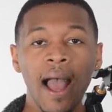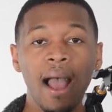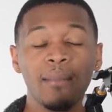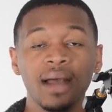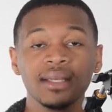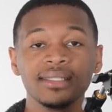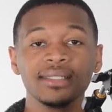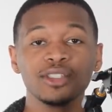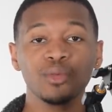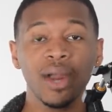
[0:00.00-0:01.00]
about this
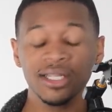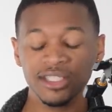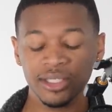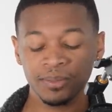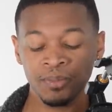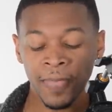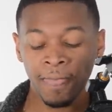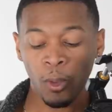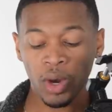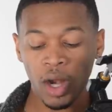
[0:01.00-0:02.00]
situation
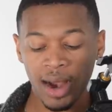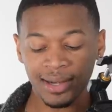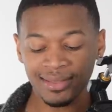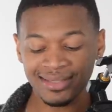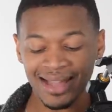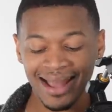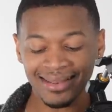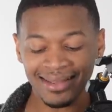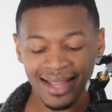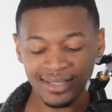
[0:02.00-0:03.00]
regarding these
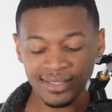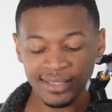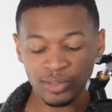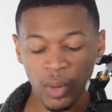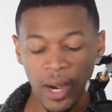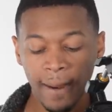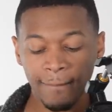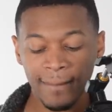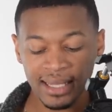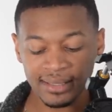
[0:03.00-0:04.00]
allegations with her
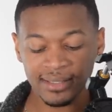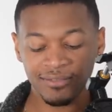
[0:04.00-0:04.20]
best